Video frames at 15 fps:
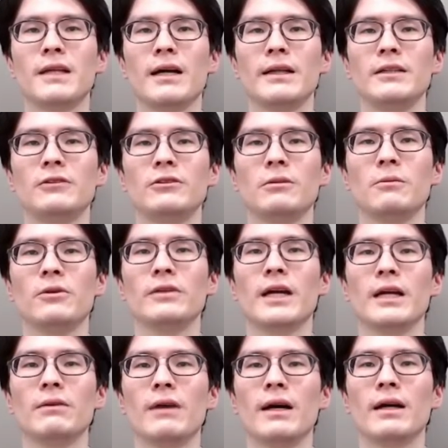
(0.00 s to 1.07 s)
The problem of
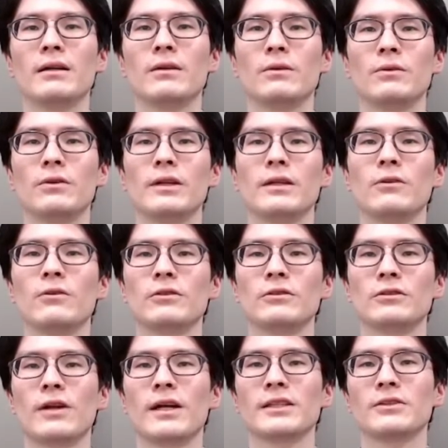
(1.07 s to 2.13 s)
the file descriptor
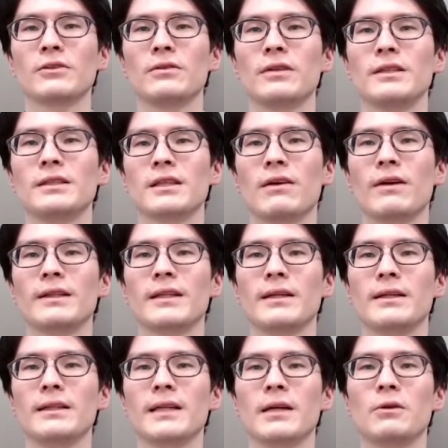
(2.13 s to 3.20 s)
leak was caused
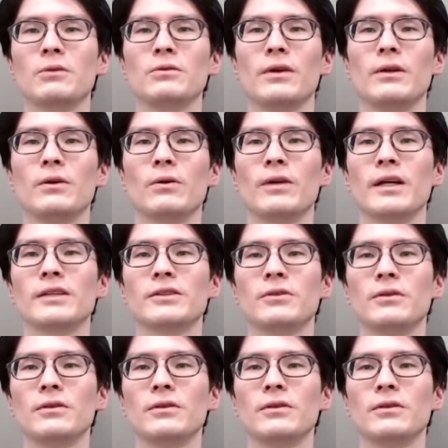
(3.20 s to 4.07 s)
by the fact that the